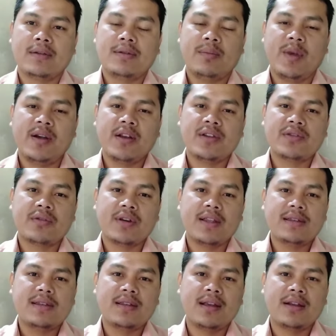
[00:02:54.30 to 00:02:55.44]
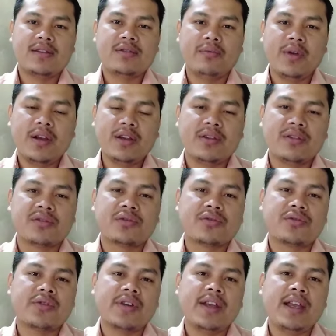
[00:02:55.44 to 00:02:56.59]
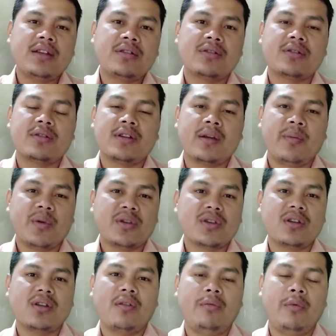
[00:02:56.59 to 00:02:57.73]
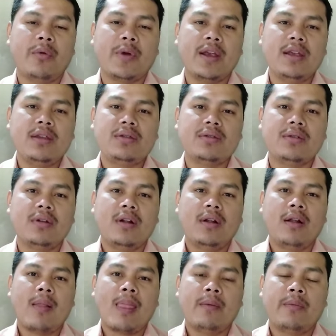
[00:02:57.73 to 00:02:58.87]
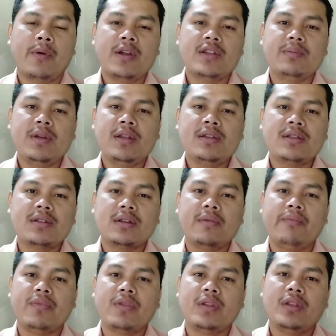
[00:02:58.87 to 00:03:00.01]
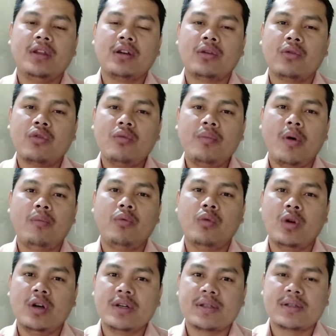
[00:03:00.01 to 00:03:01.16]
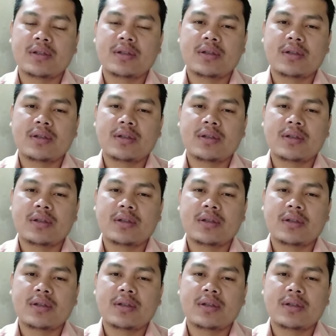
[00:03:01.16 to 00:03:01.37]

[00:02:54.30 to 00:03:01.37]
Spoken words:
So my dear students, there is a very straight definition of phrase. Phrase means the group of words